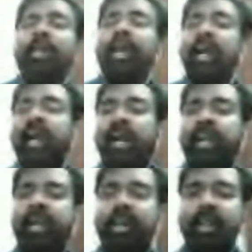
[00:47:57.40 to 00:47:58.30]

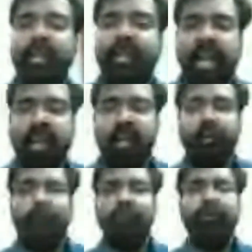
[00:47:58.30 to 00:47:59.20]
And then
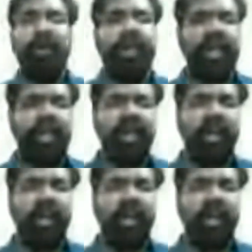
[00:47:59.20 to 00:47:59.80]
in a